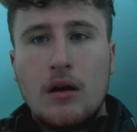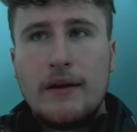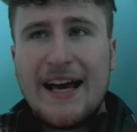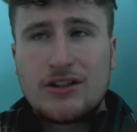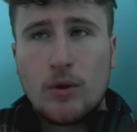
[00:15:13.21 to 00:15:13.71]

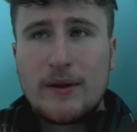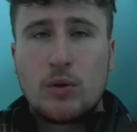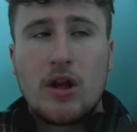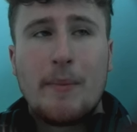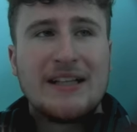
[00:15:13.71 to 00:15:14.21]
Next up is
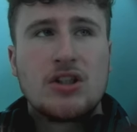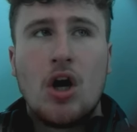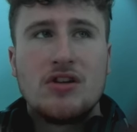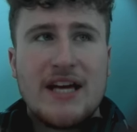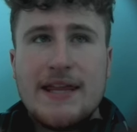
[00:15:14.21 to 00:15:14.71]
one of the best
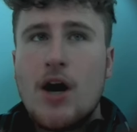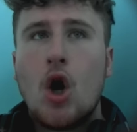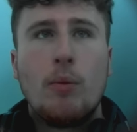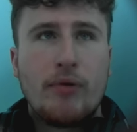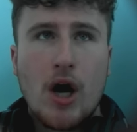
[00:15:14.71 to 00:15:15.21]
cards in the
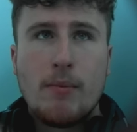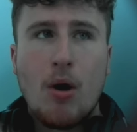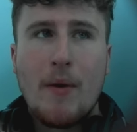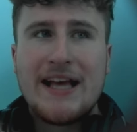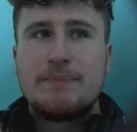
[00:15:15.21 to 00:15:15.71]
whole
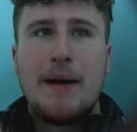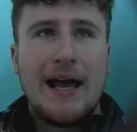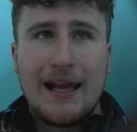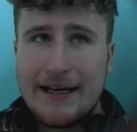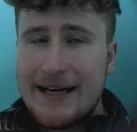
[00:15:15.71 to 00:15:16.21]
promo. It's
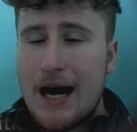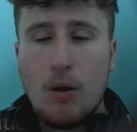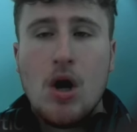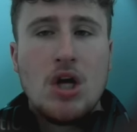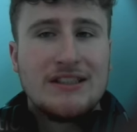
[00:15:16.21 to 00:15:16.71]
Pelé.
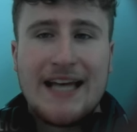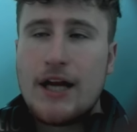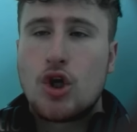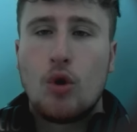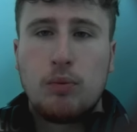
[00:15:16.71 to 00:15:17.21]
Now,
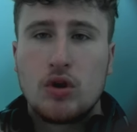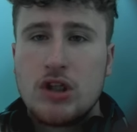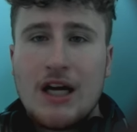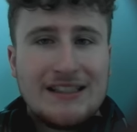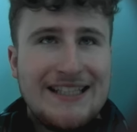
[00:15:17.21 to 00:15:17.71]
technical
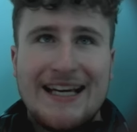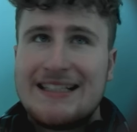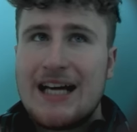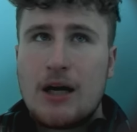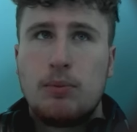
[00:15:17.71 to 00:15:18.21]
plus,
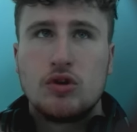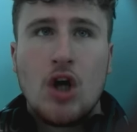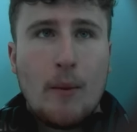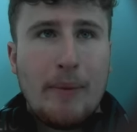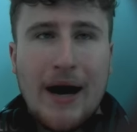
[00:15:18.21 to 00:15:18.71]
tiki-taka plus,
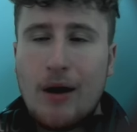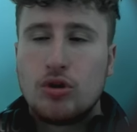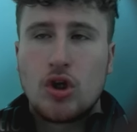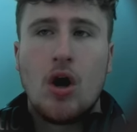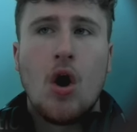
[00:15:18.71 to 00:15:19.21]
power
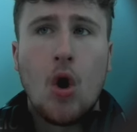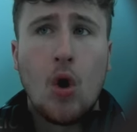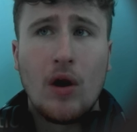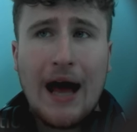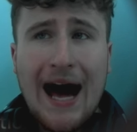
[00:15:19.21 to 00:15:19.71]
shot,
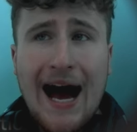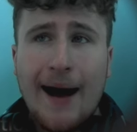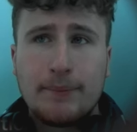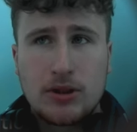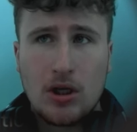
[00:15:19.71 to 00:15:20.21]
all
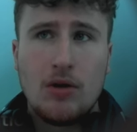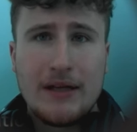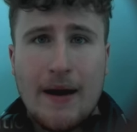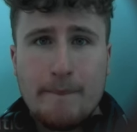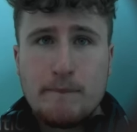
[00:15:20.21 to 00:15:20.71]

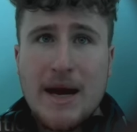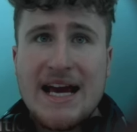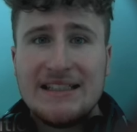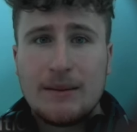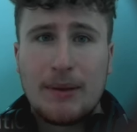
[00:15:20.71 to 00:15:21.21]
absolutely
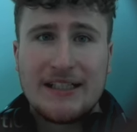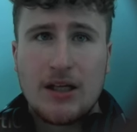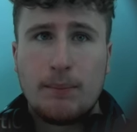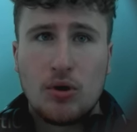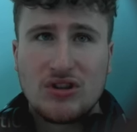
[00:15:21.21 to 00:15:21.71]
amazing
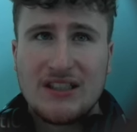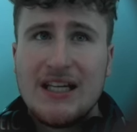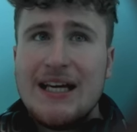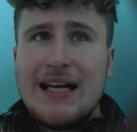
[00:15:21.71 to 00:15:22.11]
playstyle pluses.